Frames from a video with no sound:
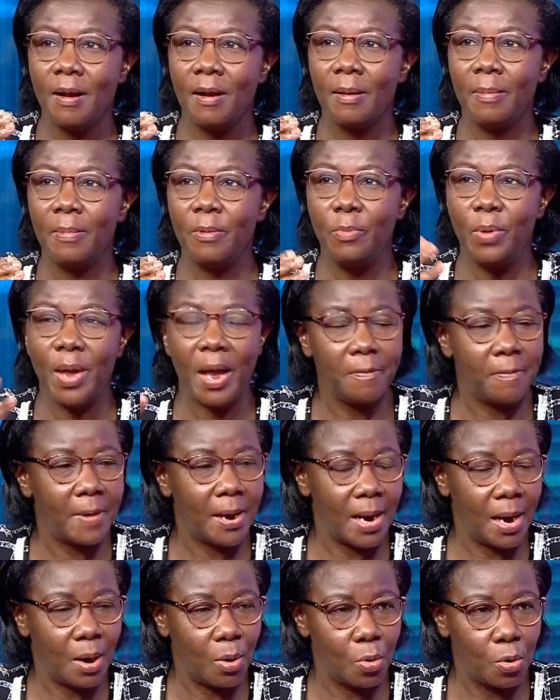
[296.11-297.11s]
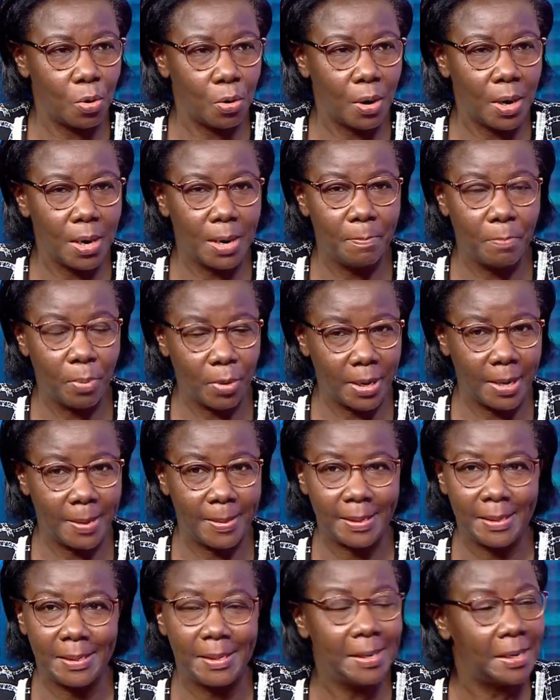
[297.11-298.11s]
we have a whole body
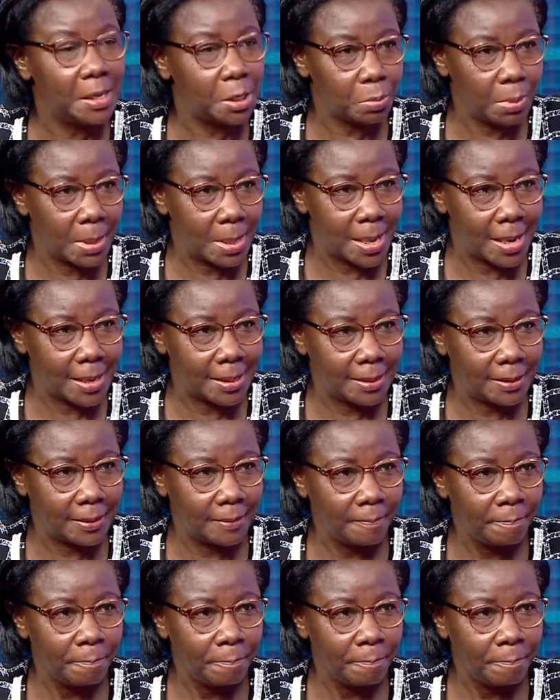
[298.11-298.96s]
that deals with that.